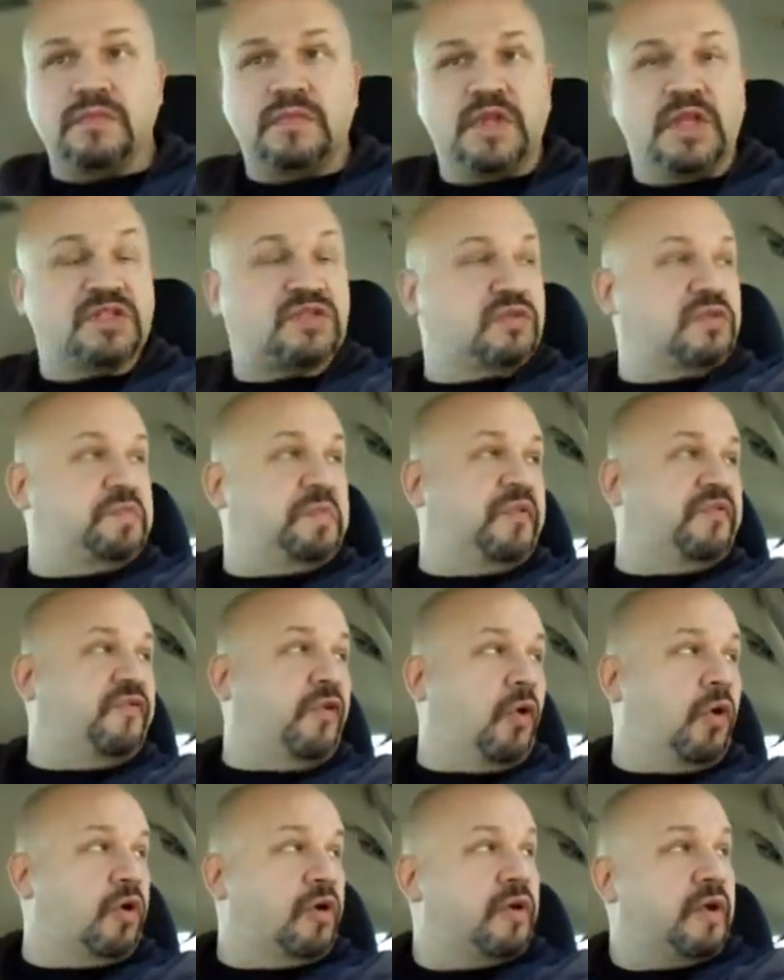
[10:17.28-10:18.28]
This was
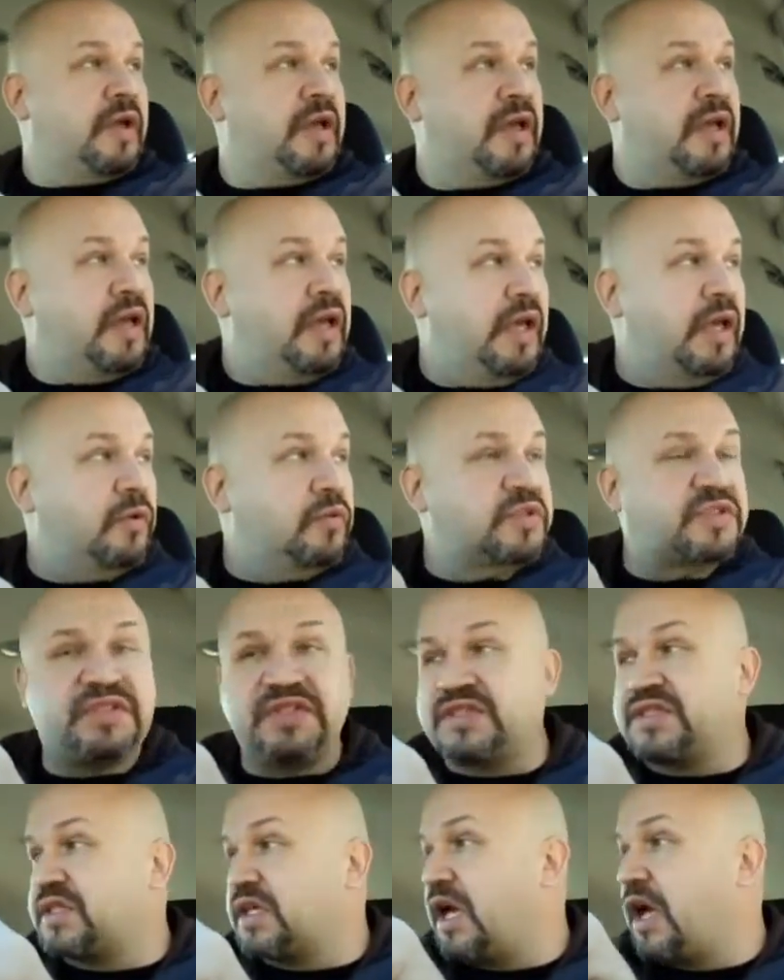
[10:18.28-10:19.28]
before it was
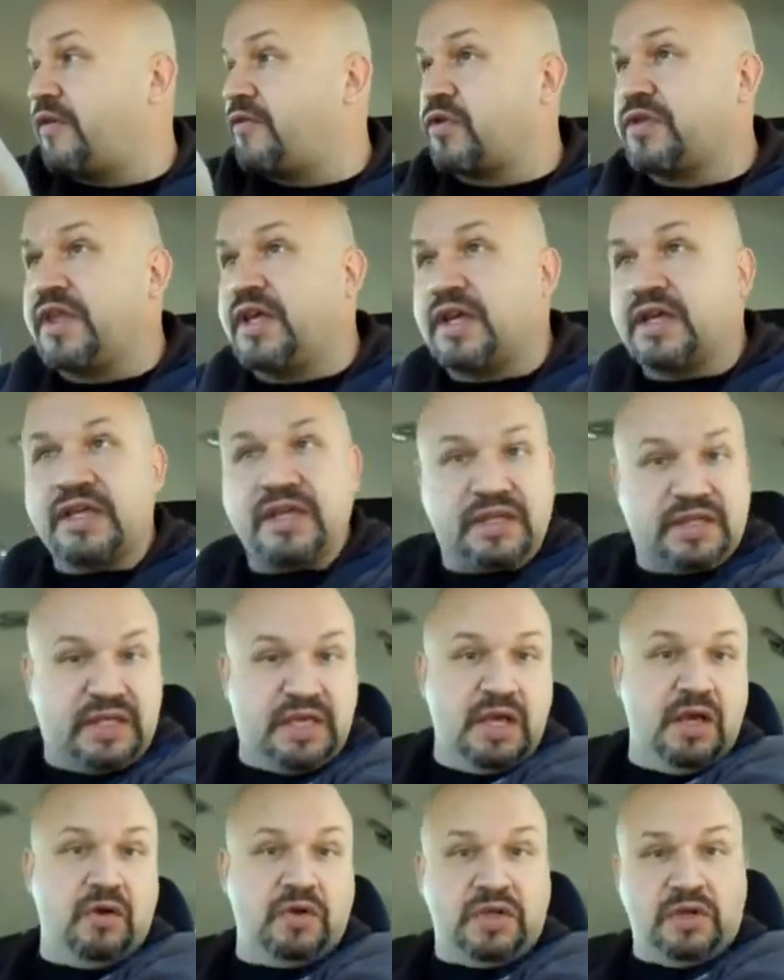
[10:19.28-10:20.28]
discovered that it could
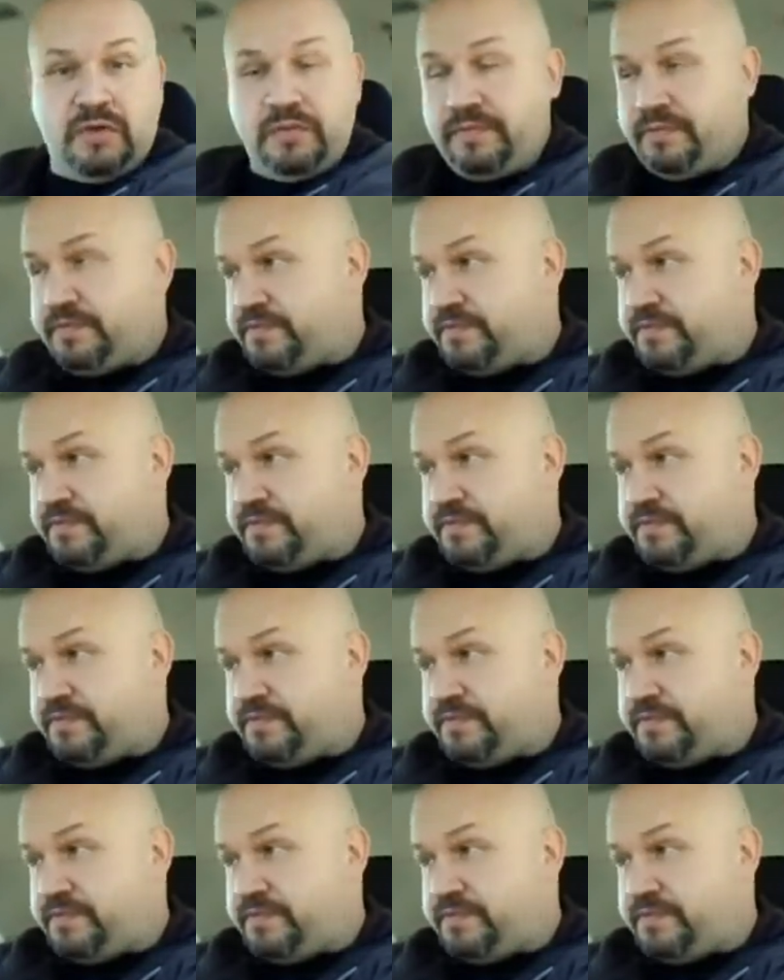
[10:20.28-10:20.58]
kill you.